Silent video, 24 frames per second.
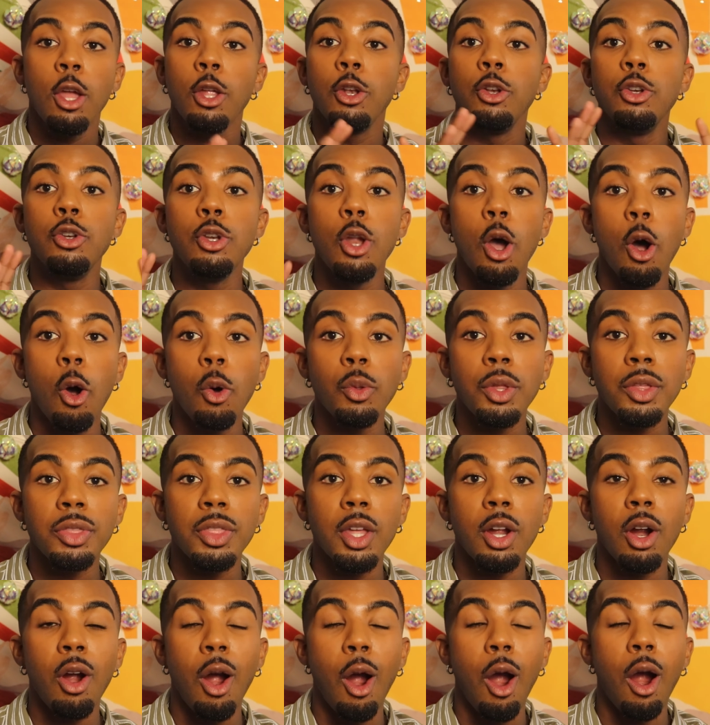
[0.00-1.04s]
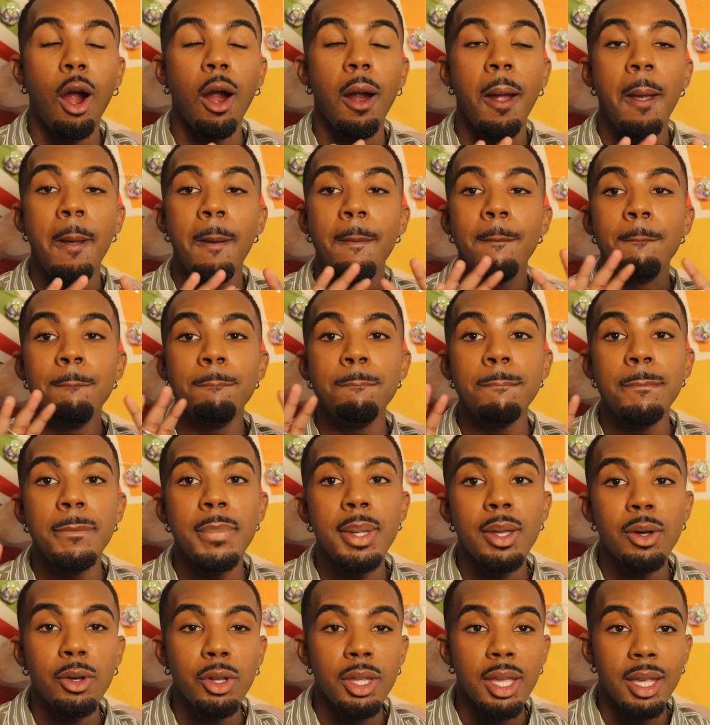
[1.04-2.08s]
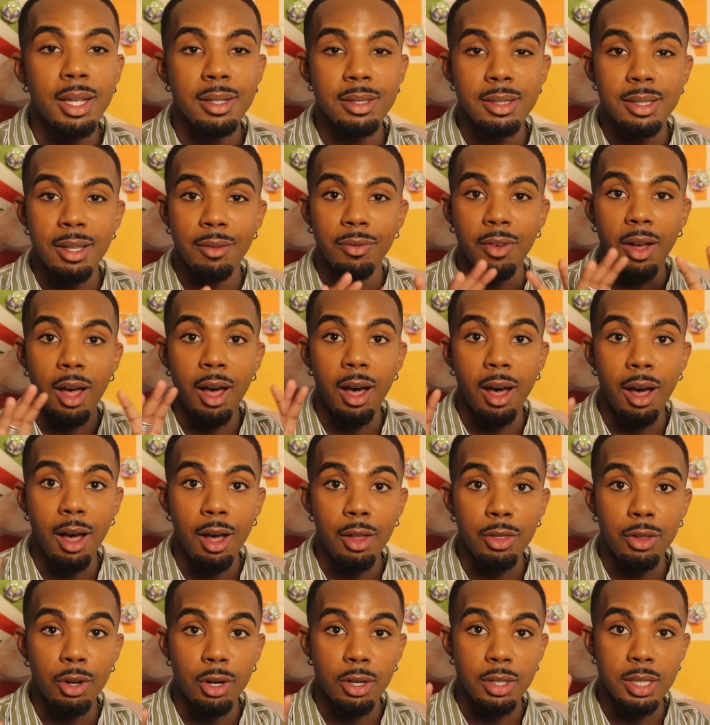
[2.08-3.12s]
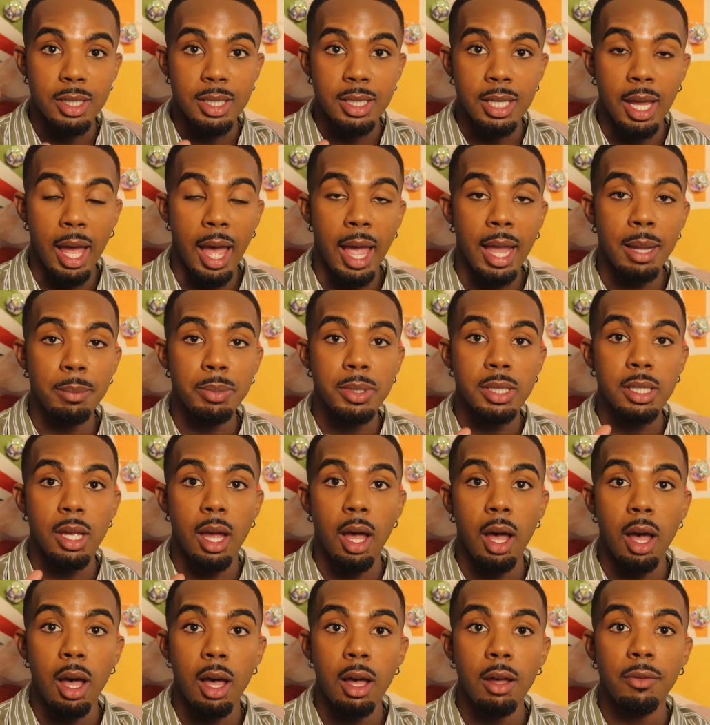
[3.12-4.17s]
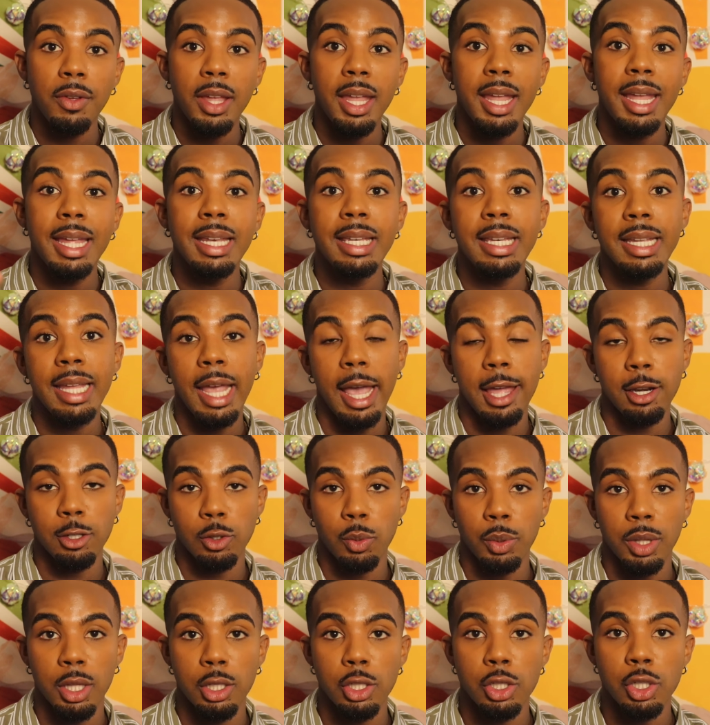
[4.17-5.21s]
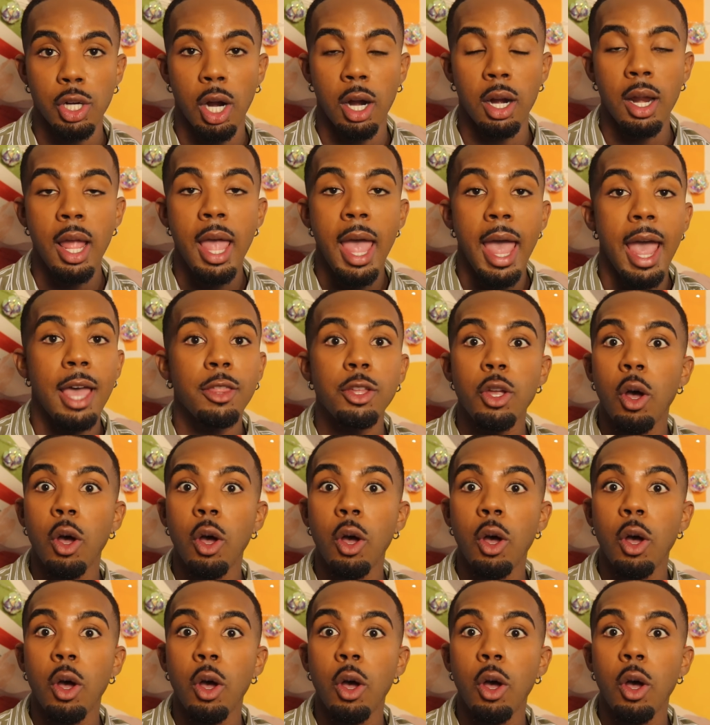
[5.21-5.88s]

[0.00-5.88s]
Know that there are millions of other types of indicators within the chart, and